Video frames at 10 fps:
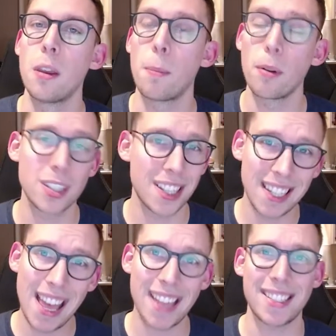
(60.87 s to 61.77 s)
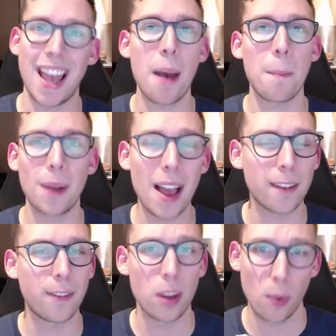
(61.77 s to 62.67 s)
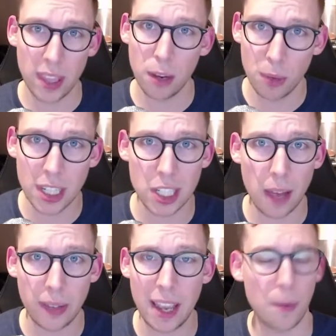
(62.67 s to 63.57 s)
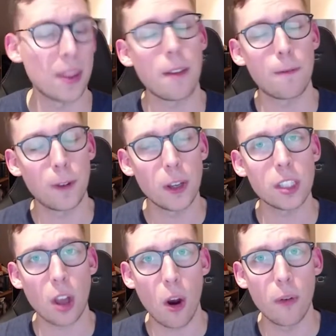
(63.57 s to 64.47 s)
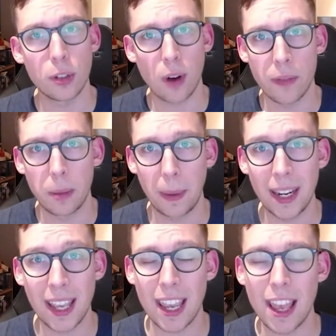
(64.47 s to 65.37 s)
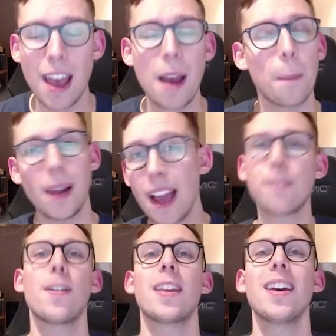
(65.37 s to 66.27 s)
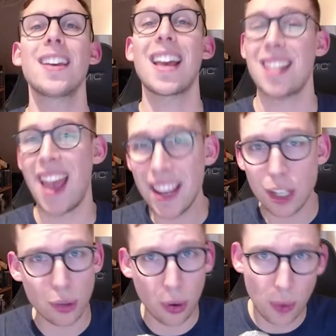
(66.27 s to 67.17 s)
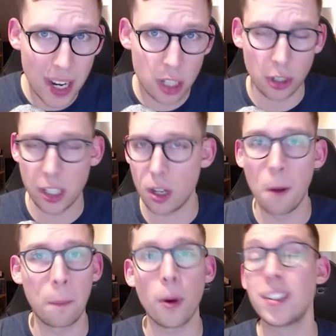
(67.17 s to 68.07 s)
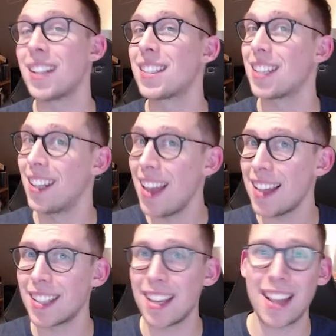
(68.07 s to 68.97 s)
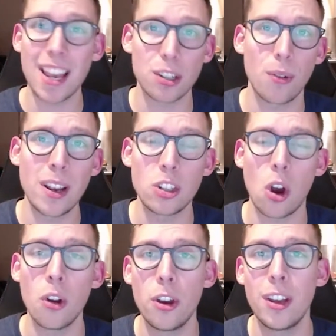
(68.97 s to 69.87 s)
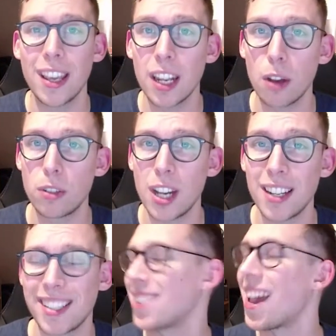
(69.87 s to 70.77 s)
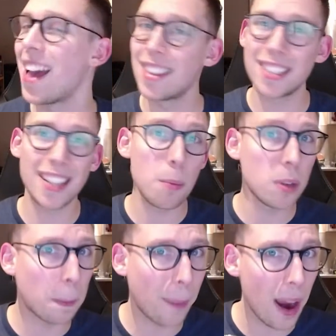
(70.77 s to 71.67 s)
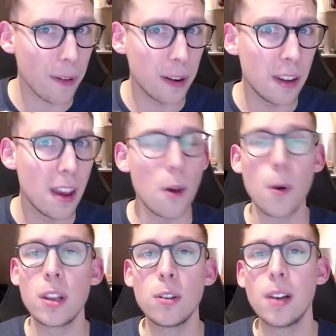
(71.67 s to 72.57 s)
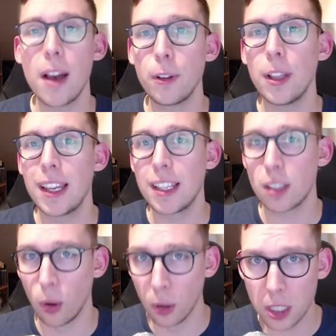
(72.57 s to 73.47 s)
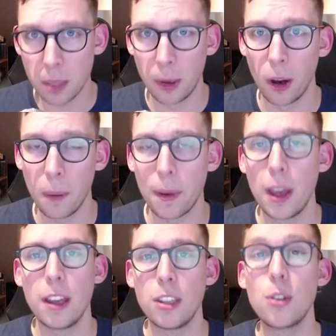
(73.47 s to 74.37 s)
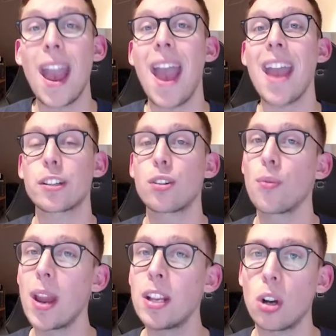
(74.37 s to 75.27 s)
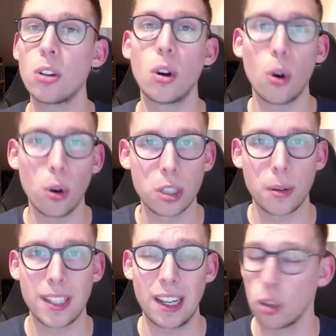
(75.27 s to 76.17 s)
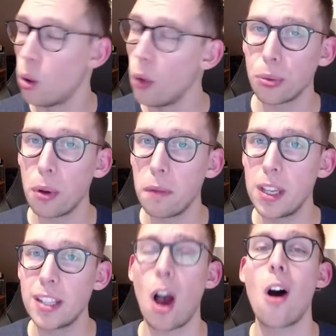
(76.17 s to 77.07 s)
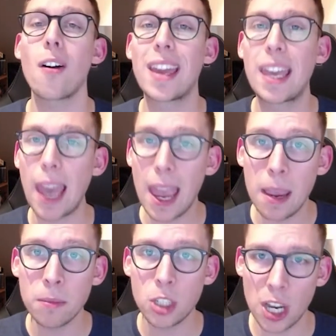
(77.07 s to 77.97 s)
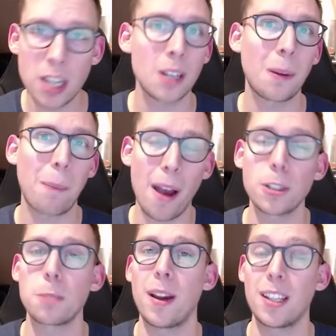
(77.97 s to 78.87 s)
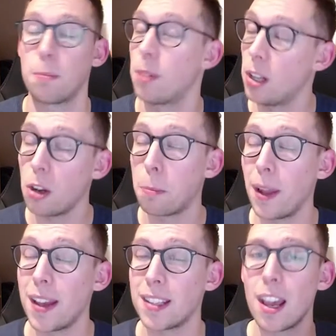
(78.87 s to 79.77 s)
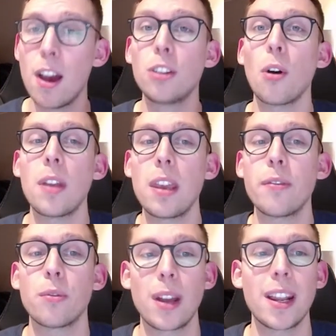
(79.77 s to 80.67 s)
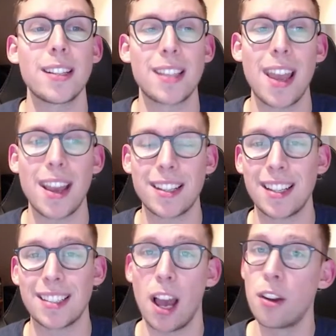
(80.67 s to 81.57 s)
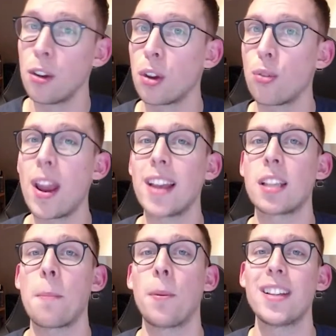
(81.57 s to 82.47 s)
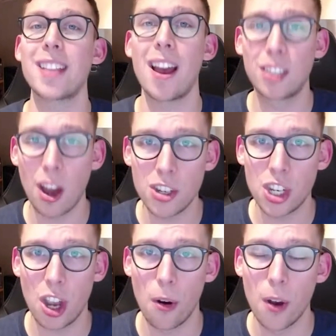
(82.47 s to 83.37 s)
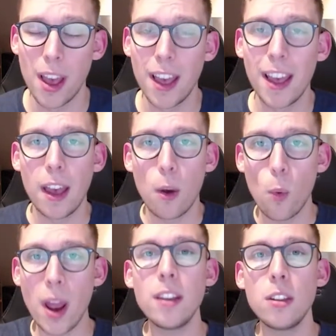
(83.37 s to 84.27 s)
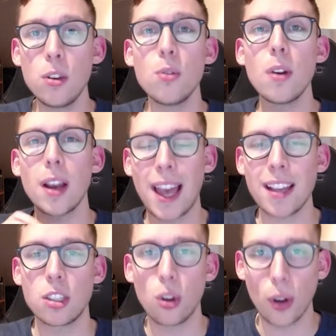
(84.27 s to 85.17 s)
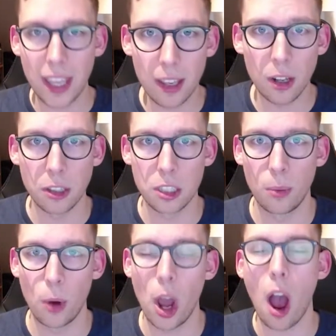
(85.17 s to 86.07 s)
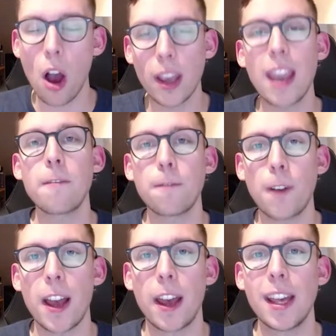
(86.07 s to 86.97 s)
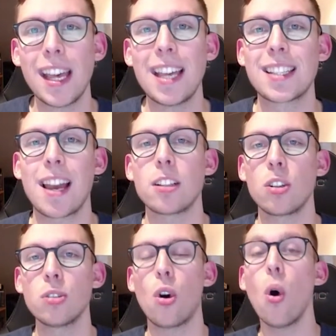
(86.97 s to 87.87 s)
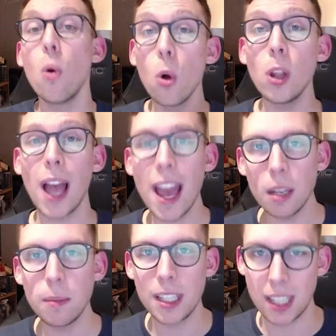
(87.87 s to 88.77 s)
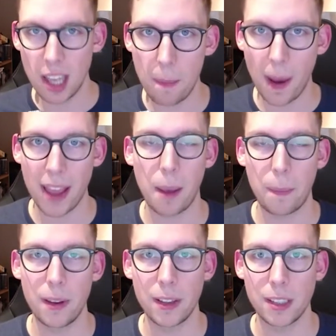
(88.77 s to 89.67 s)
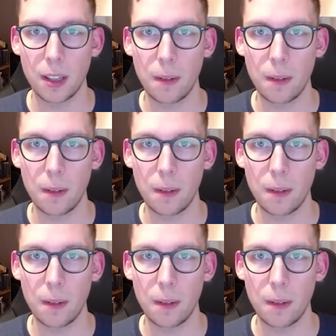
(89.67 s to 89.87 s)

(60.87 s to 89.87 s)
both Celeste and Blackfeather, when they reach level 8, when they first overdrive an ability, Blackfeather gets extra range on his on point and Celeste gets extra range on her heliogenesis. The same with Baron. When you level his ultimate up, you get extra range on your auto attacks. All 3 of these are game-changing power spikes, but a lot of players don't even realize they exist. Another great example is Adagio. When you cast your heal on someone, Arcane Fire is cast onto all enemies nearby that person.